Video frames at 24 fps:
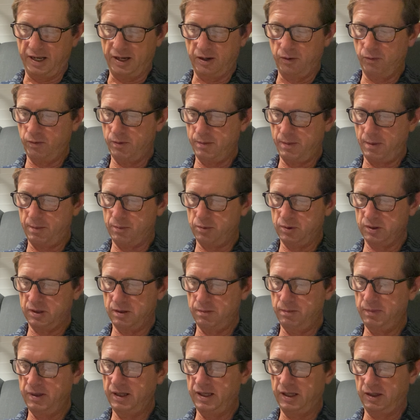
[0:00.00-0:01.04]
I don't remember what the
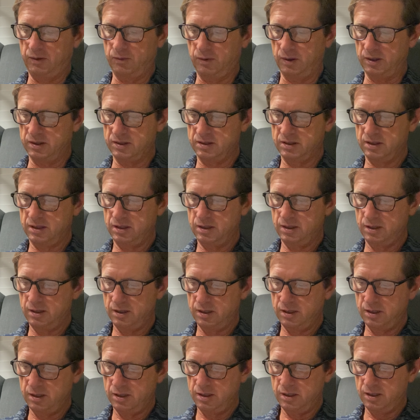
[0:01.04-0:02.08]
meaning was.
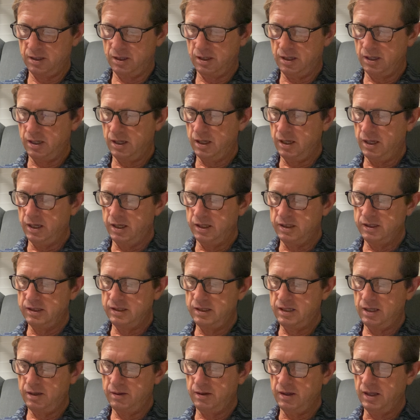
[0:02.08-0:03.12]

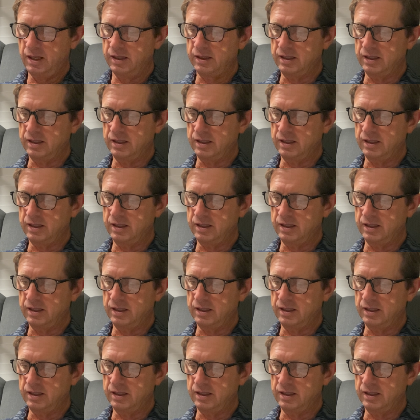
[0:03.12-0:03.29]
T,